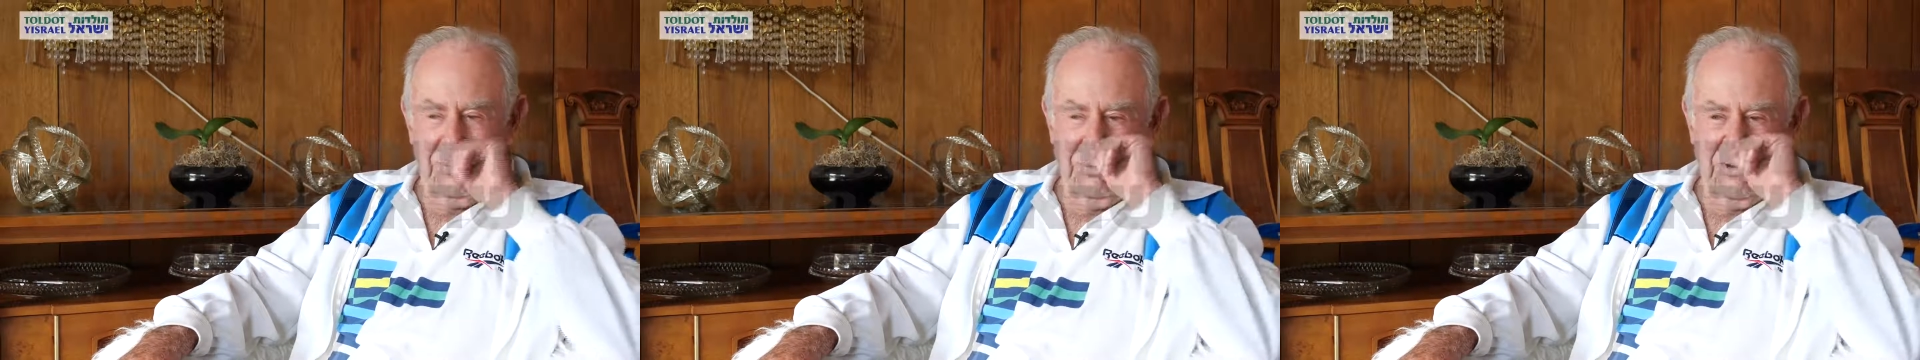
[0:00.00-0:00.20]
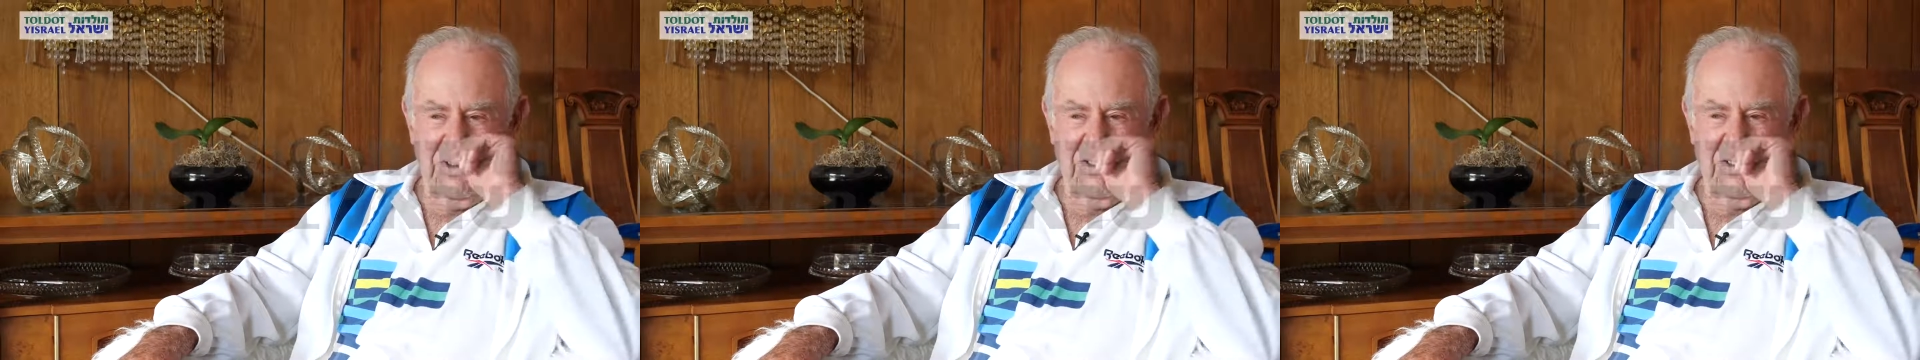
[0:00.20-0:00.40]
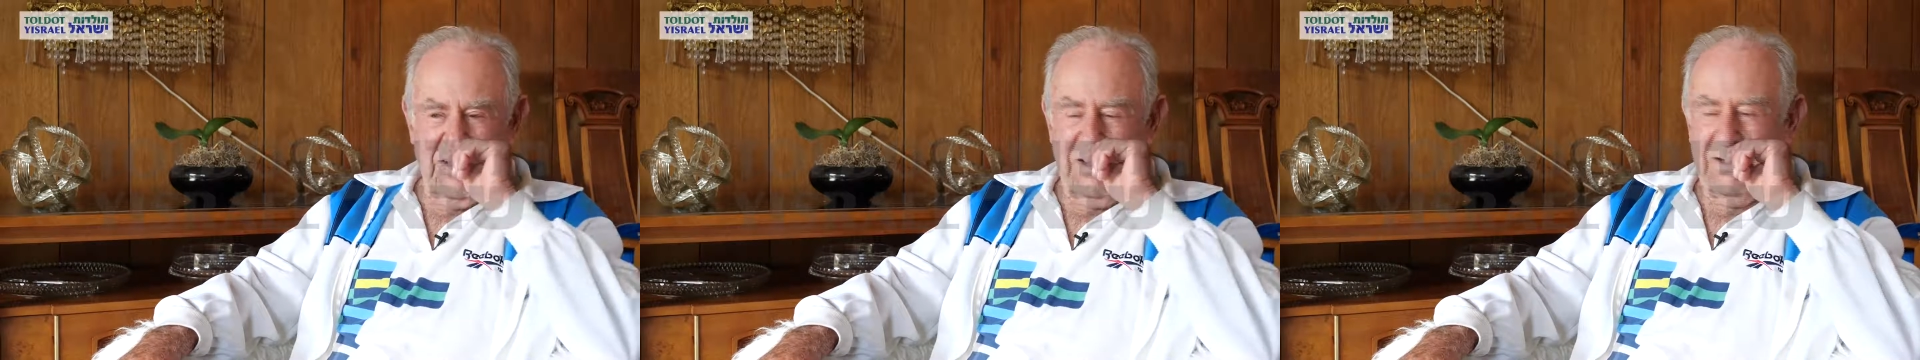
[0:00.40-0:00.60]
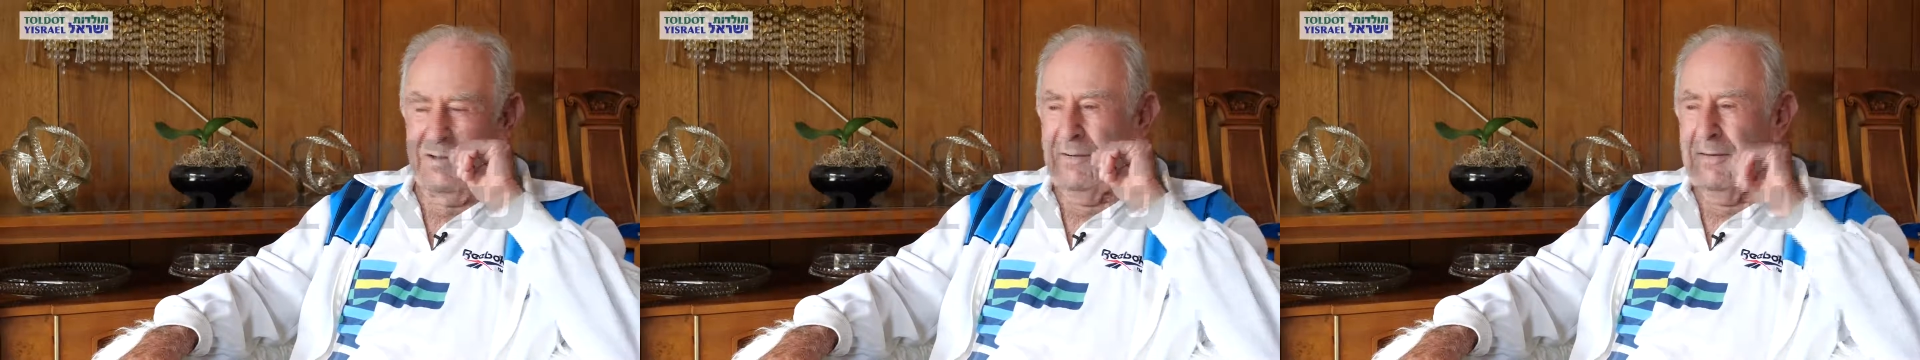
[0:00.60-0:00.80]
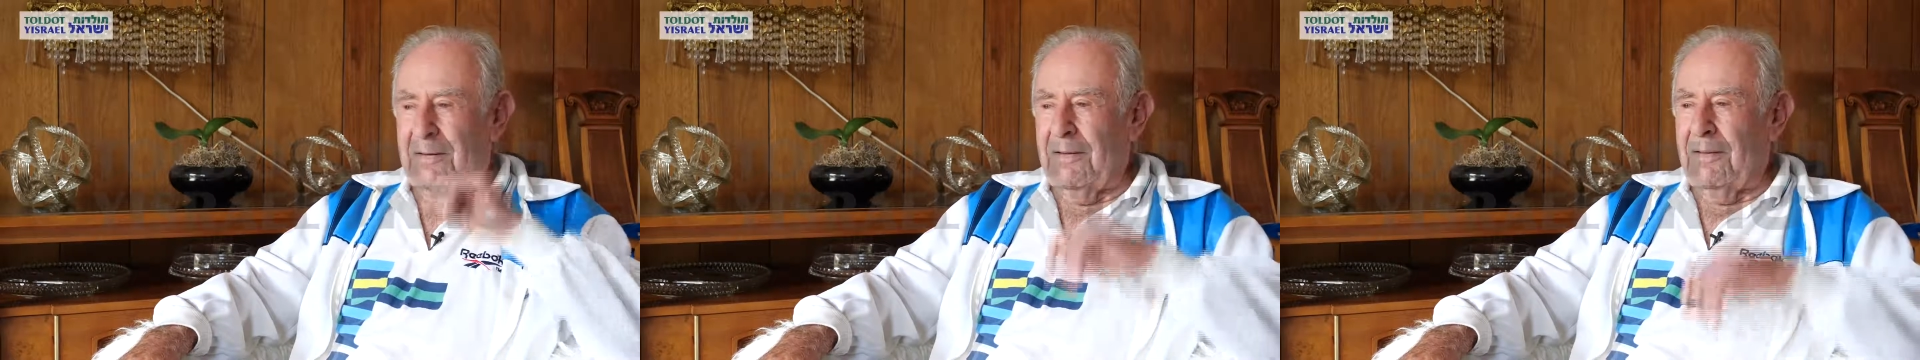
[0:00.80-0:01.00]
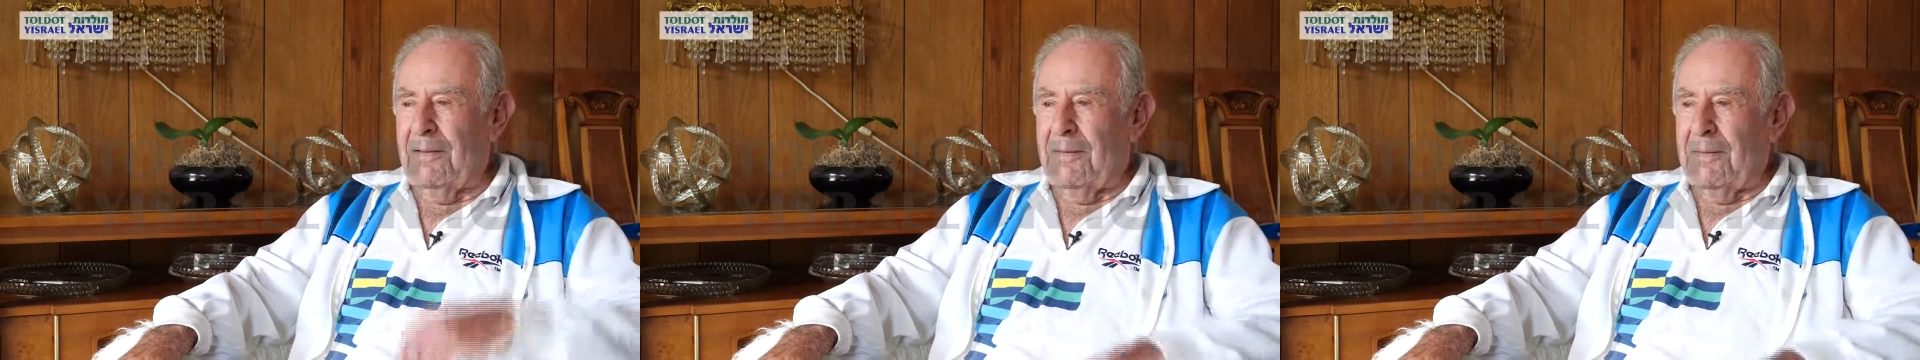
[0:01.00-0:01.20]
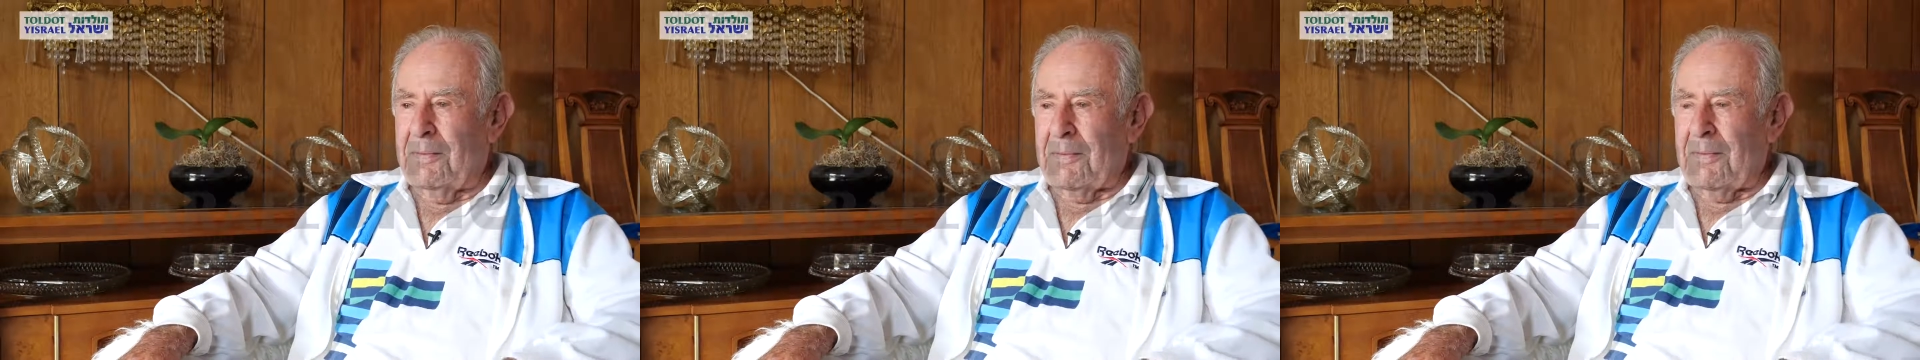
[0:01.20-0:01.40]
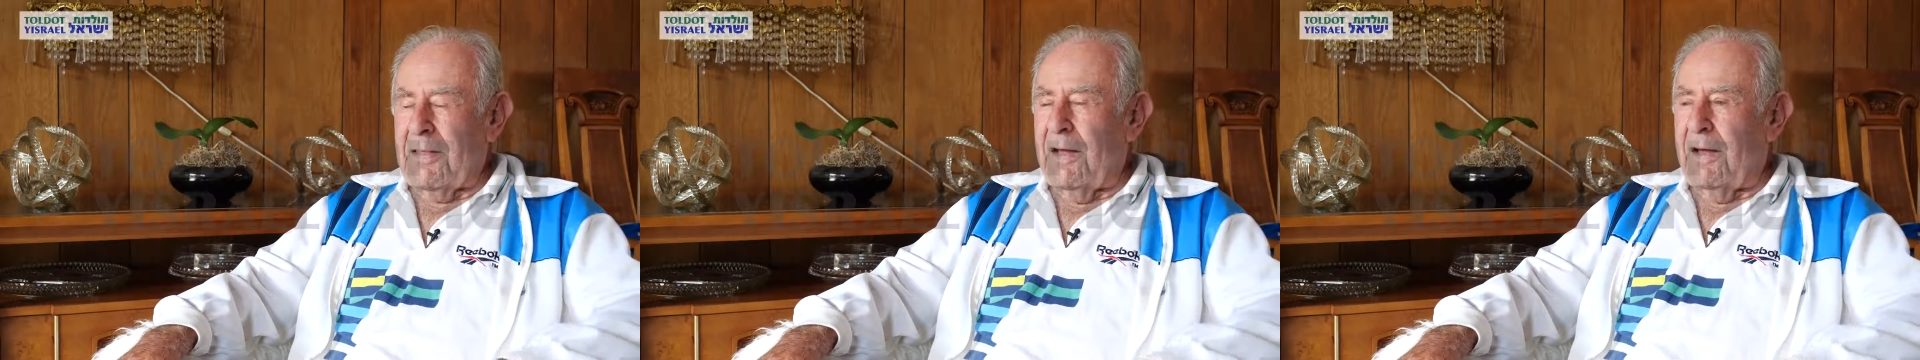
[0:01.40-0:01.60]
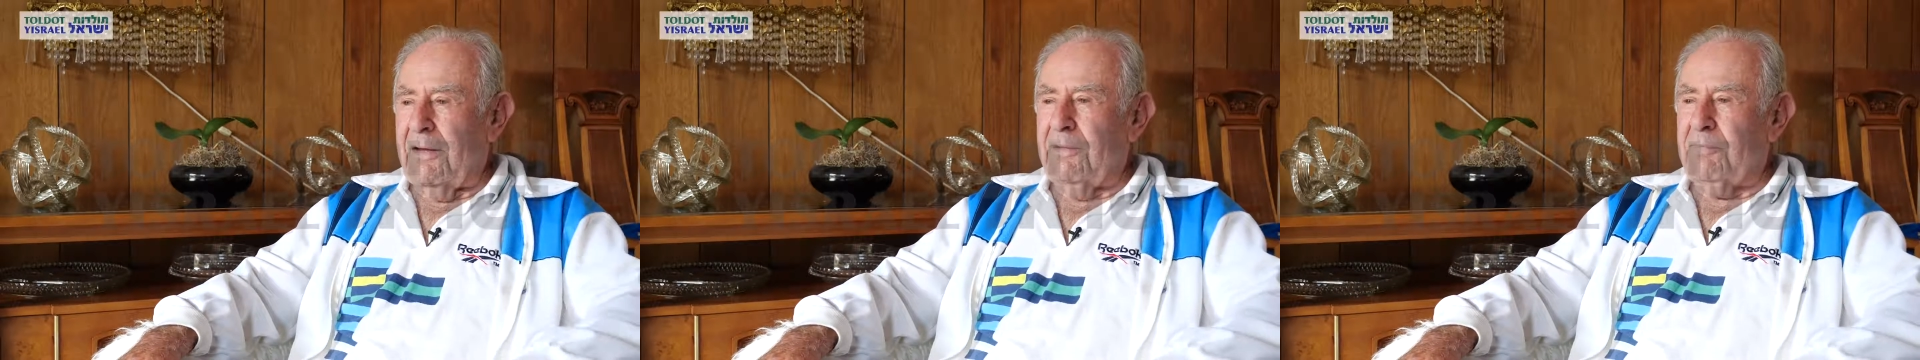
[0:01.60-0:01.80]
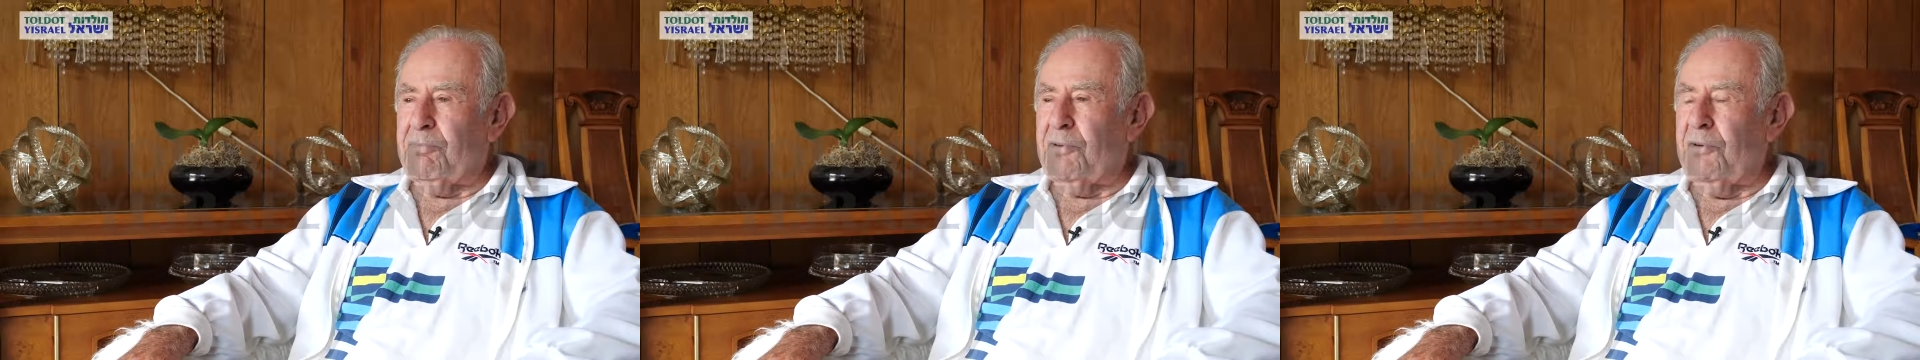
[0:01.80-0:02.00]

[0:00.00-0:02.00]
because I'd have